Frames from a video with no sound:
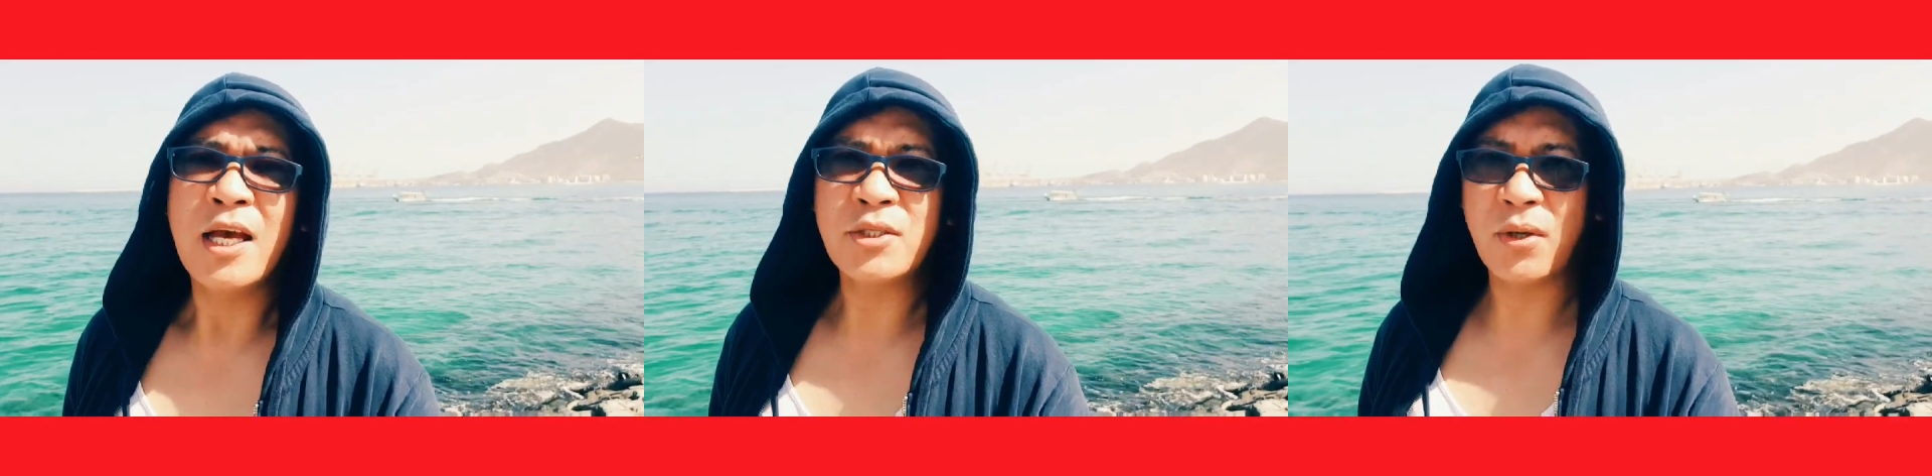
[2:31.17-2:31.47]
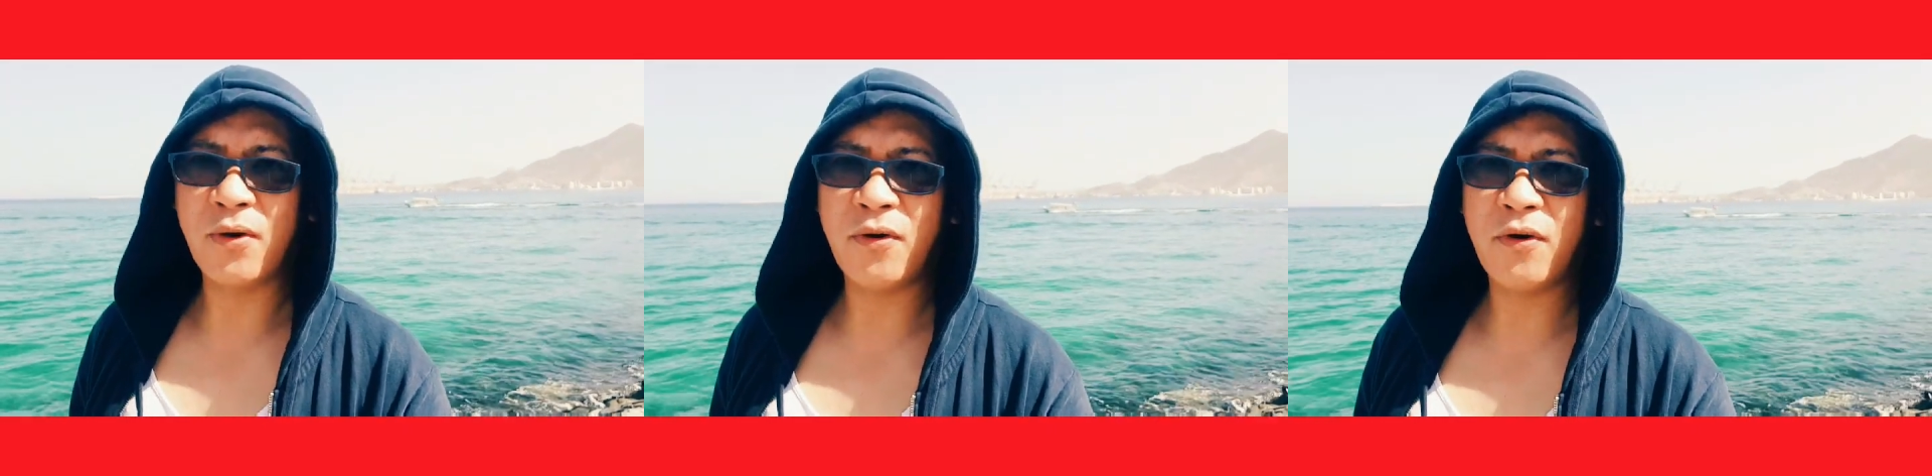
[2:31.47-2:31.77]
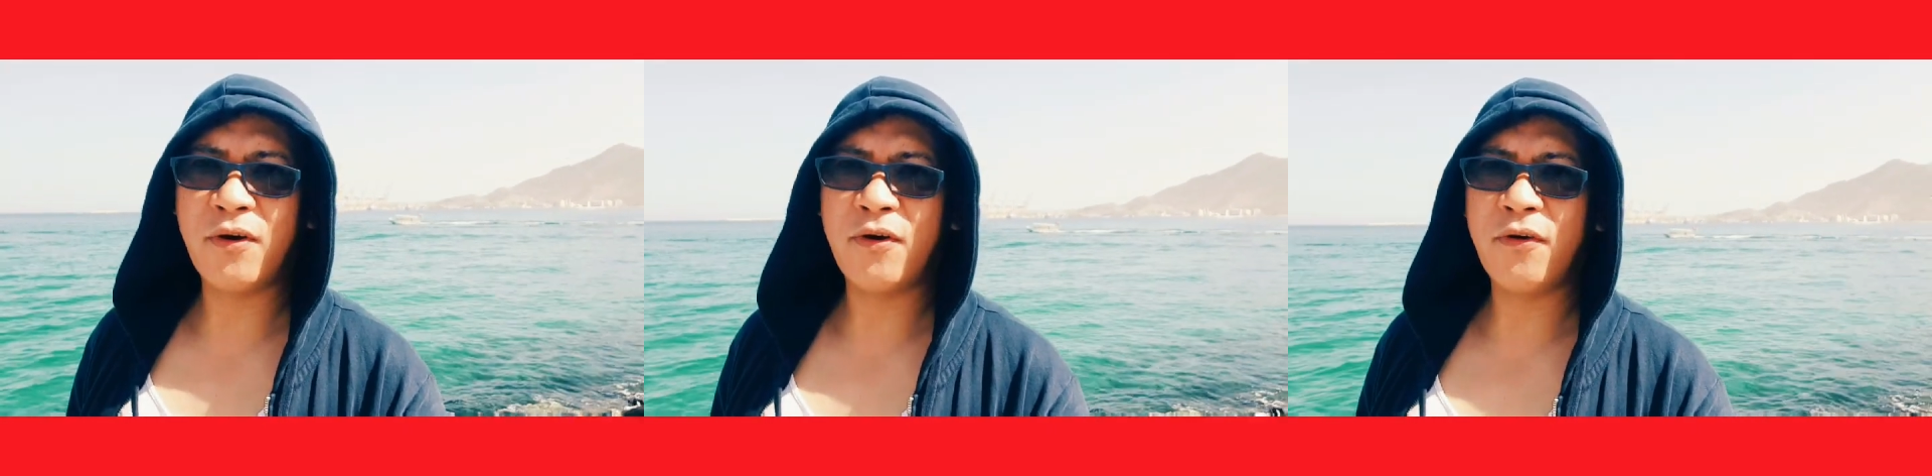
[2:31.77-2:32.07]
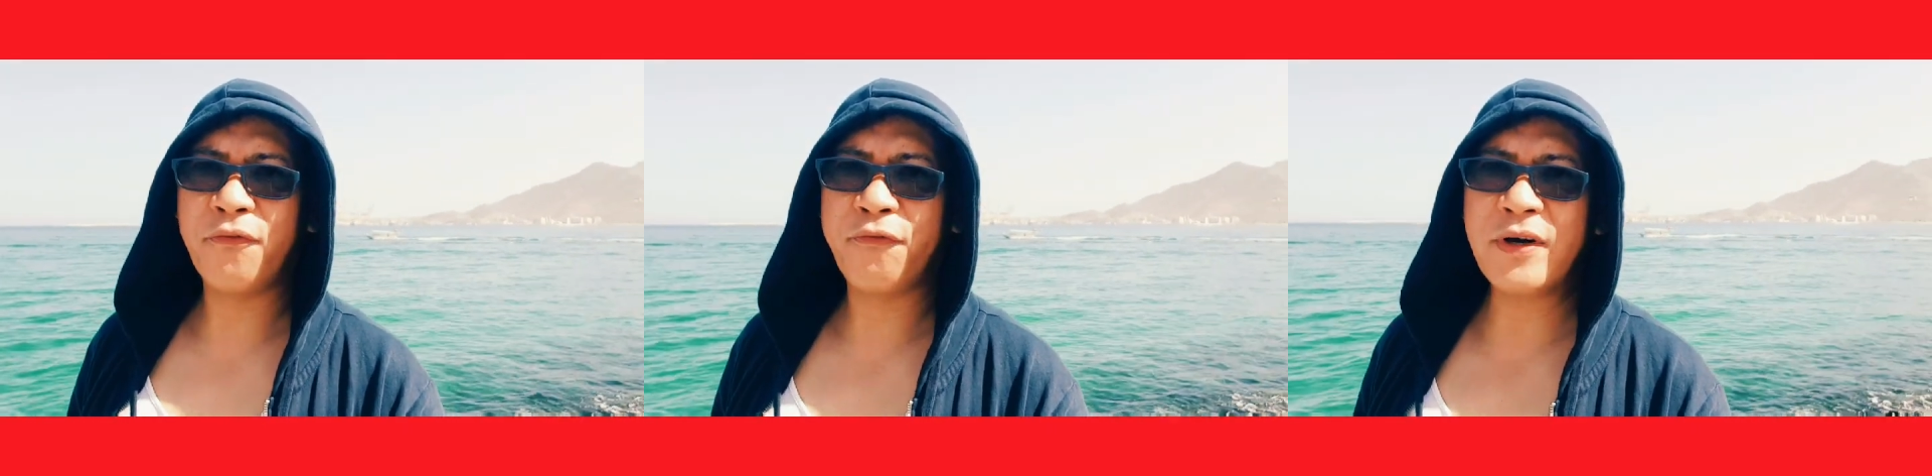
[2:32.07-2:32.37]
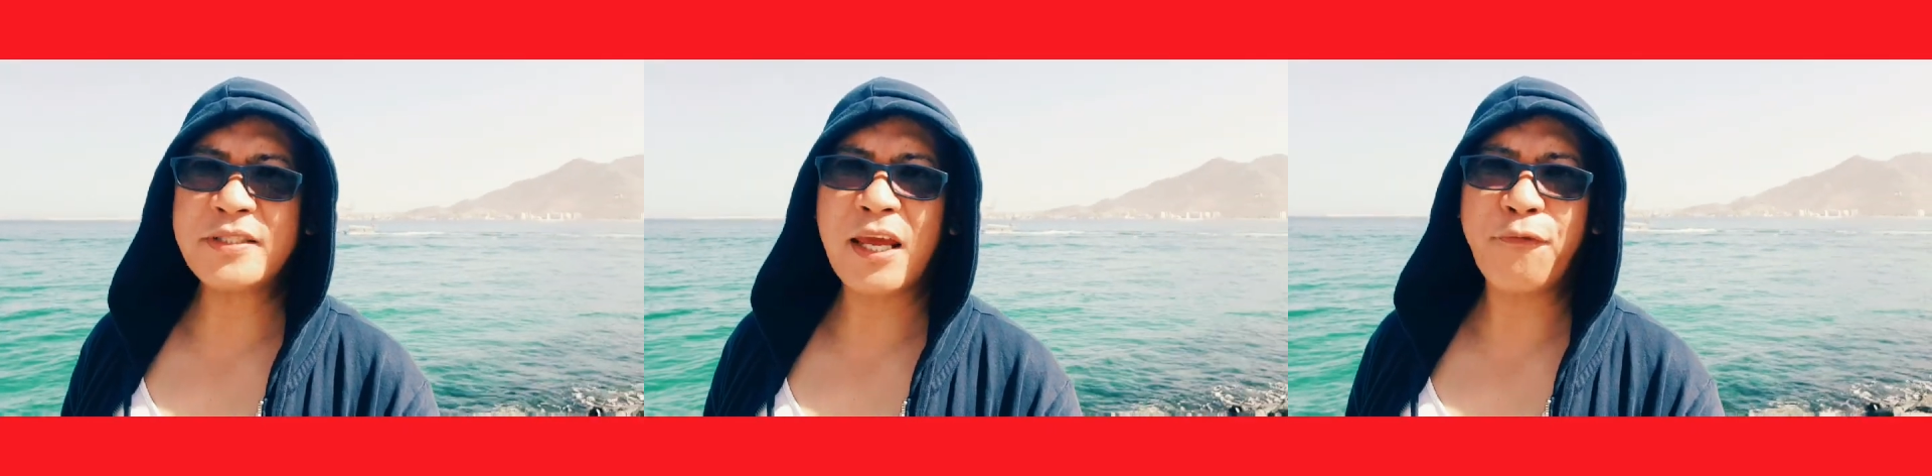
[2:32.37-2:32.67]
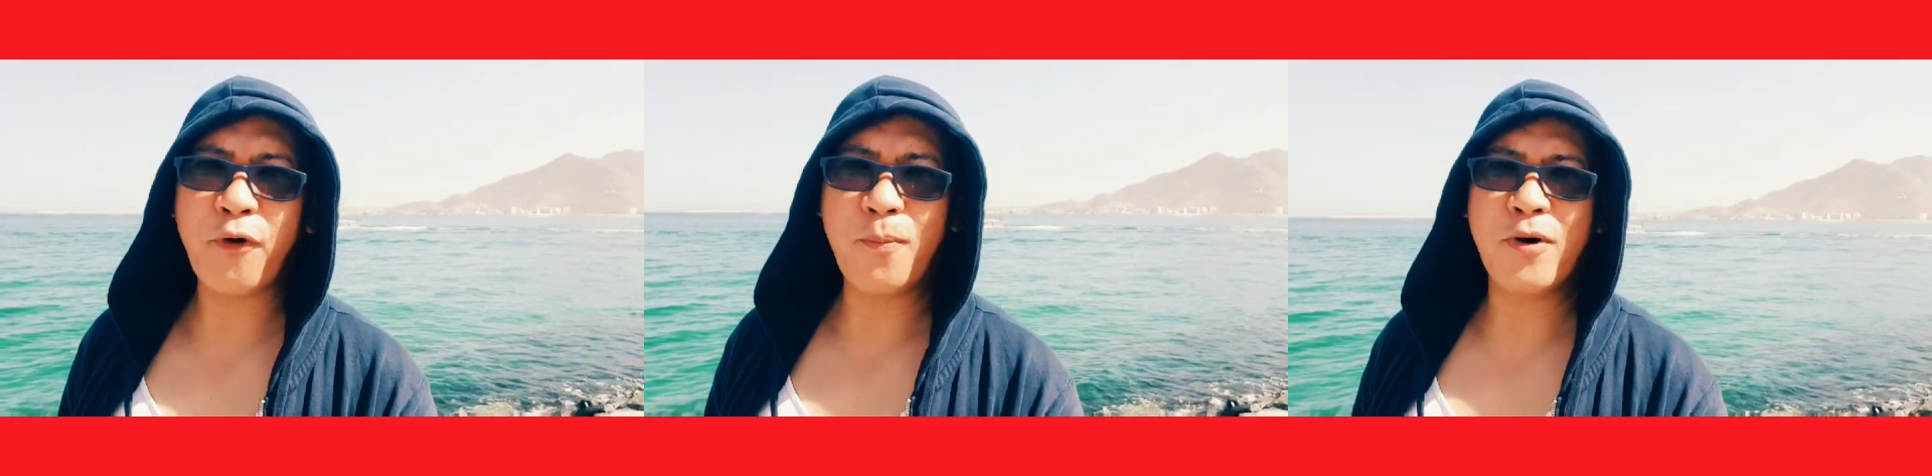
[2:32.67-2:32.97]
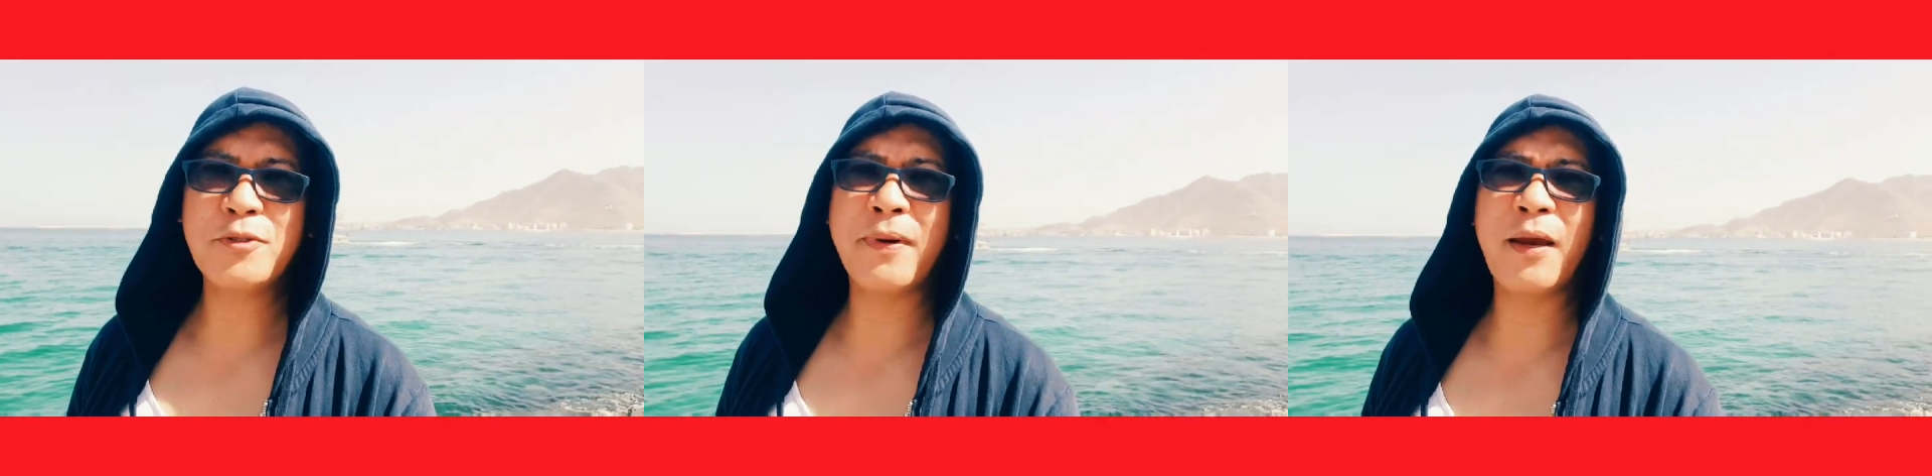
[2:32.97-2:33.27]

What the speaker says: So first and foremost,